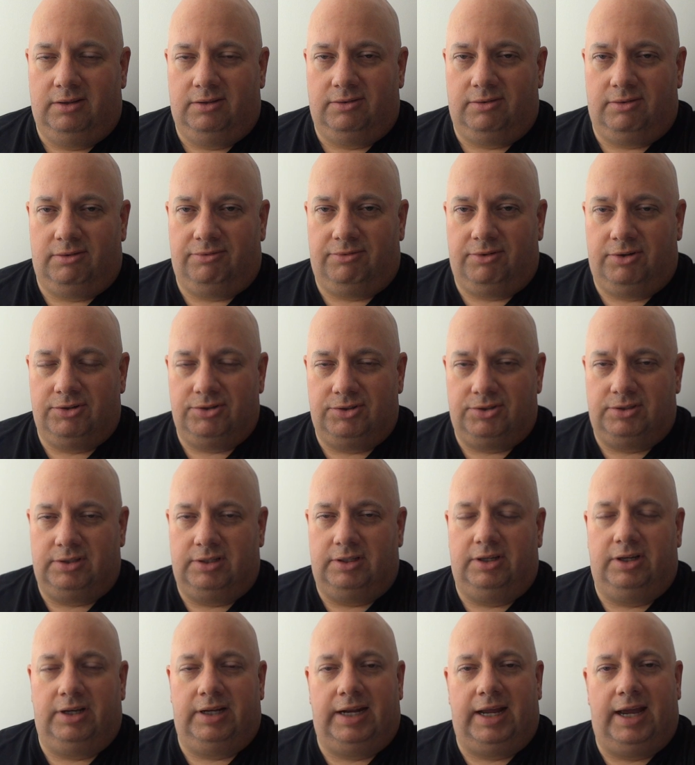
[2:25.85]
So
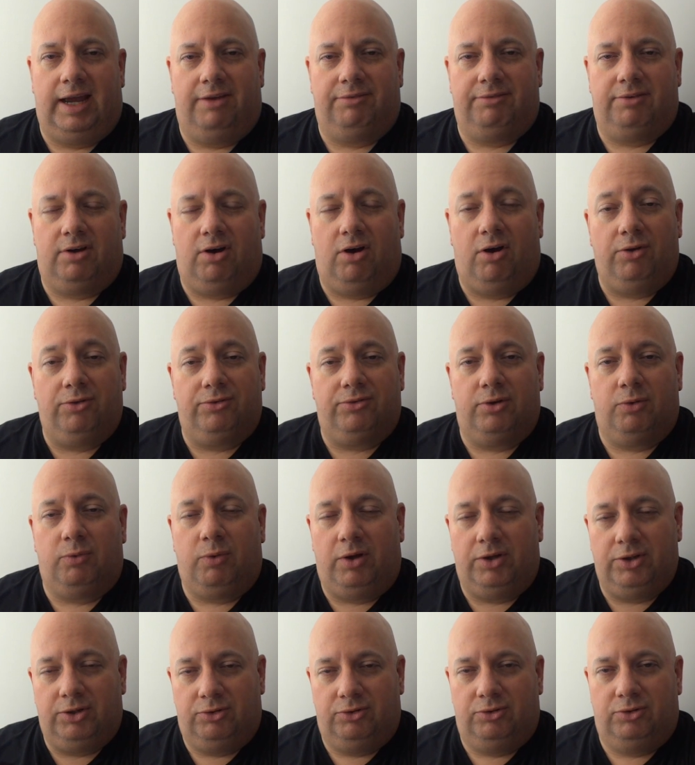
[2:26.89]
first you're going to have to also
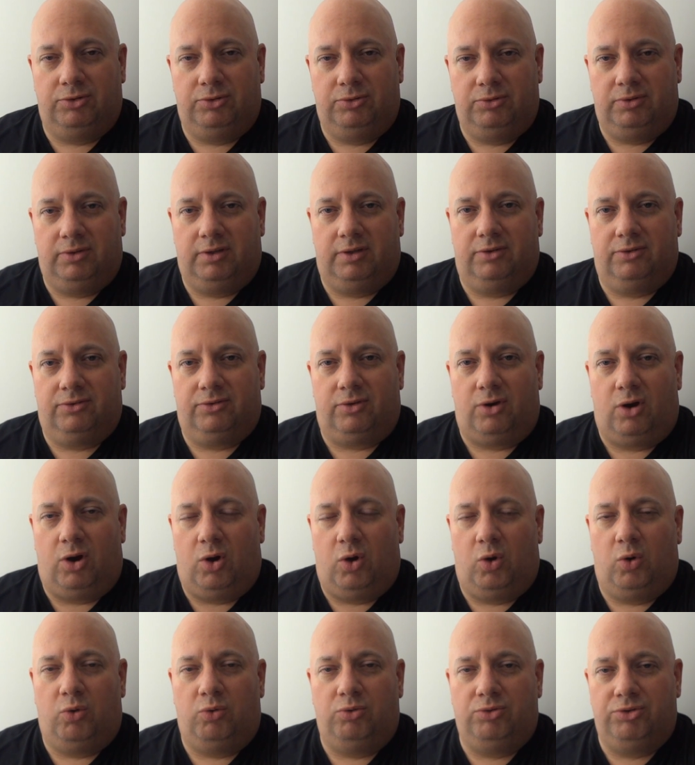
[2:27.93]
while you do this
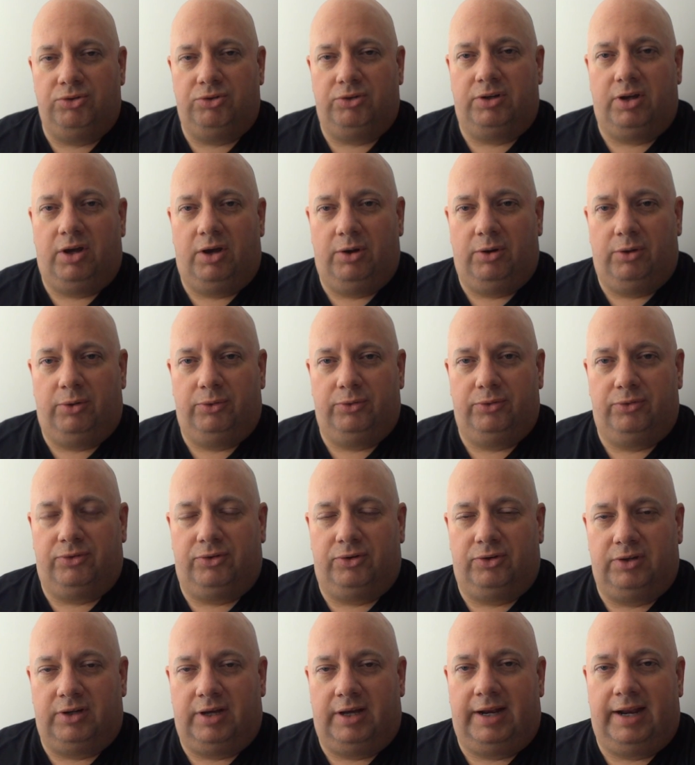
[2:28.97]
hold your nose
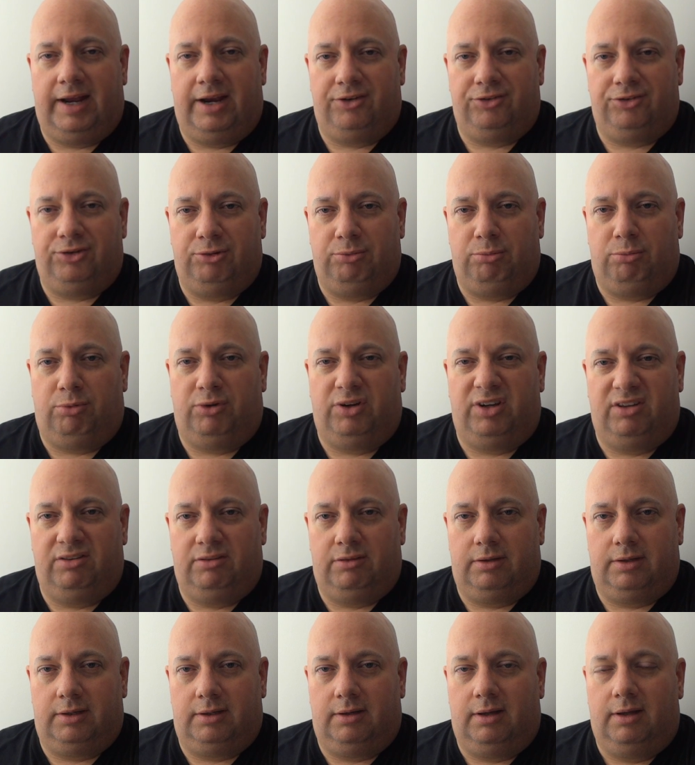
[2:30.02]
so you're not actually
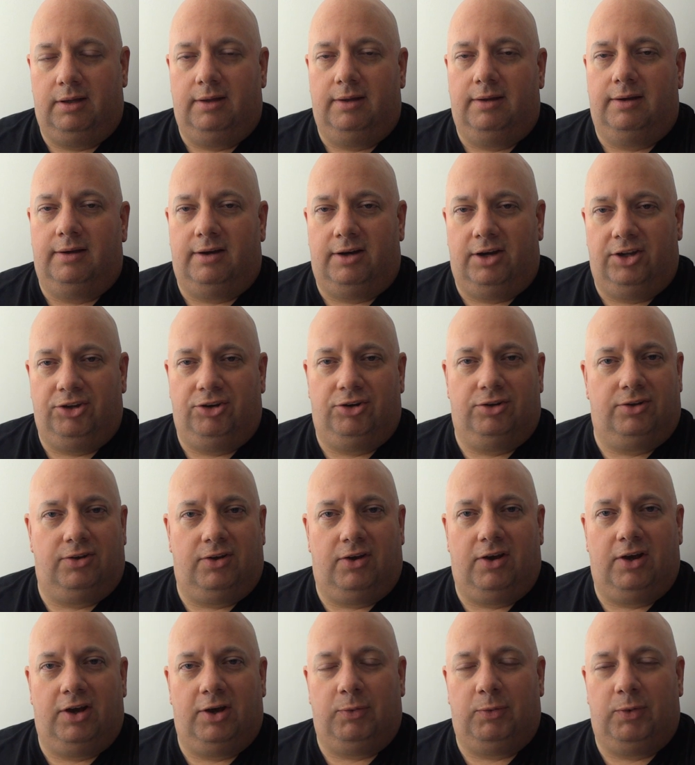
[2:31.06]
breathing on your
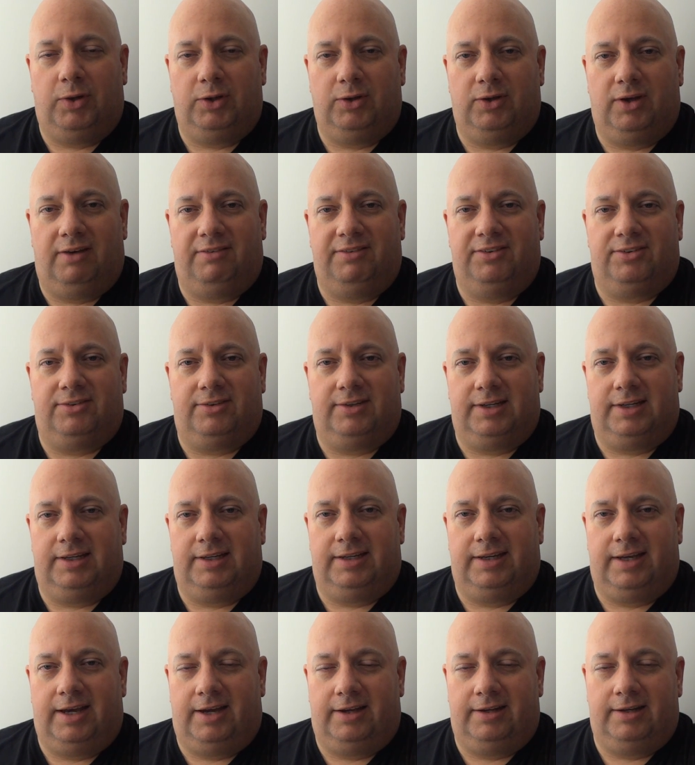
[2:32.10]
tongue while you have it
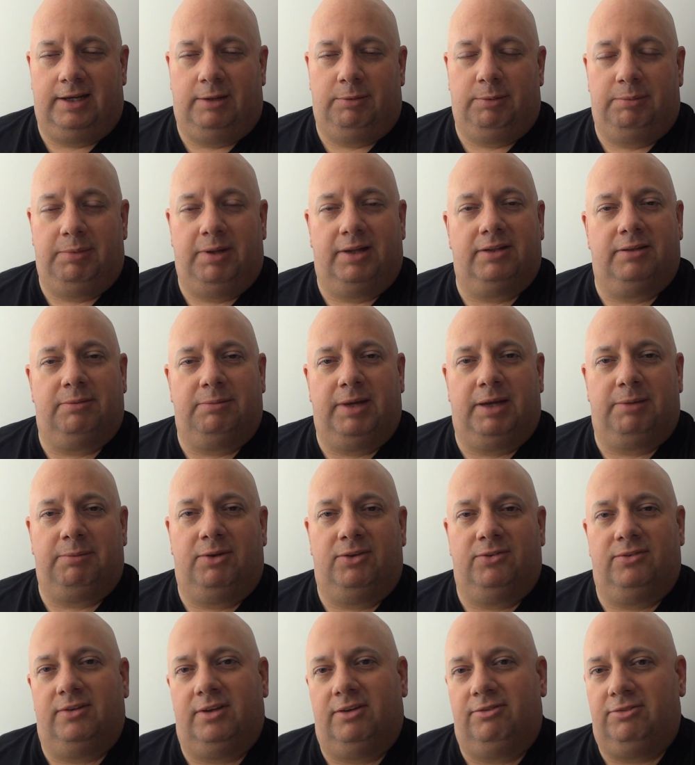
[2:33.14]
sticking out. Now I'm about to make
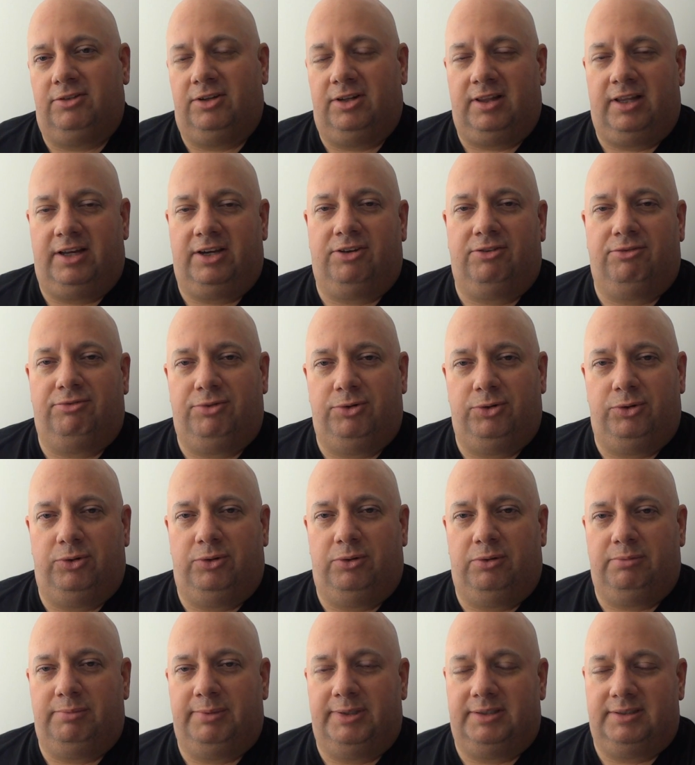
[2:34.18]
myself look like a
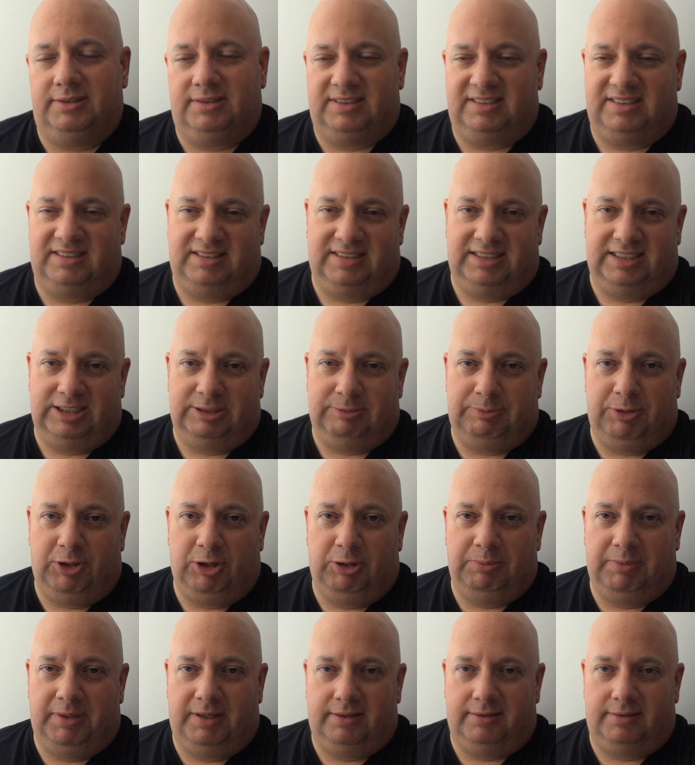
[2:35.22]
fool but this is an
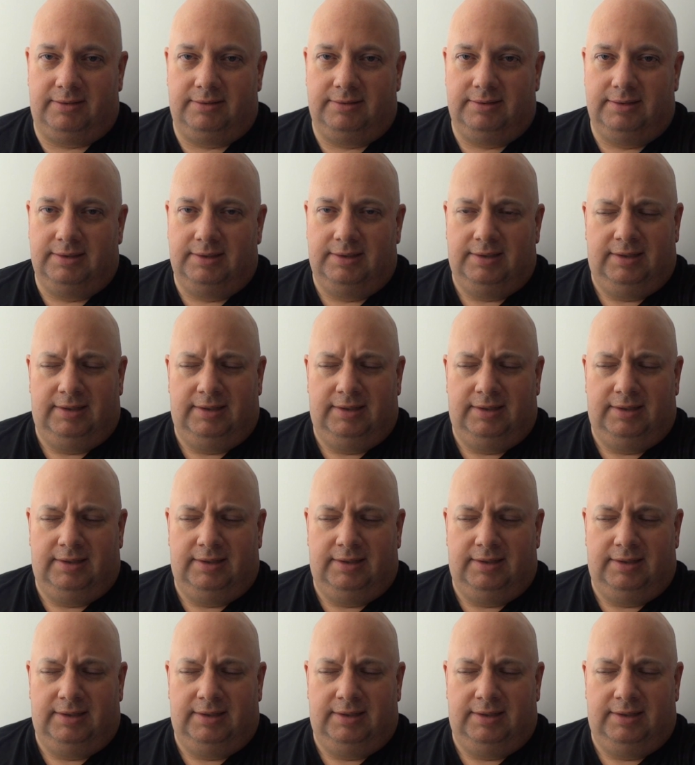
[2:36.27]
experiment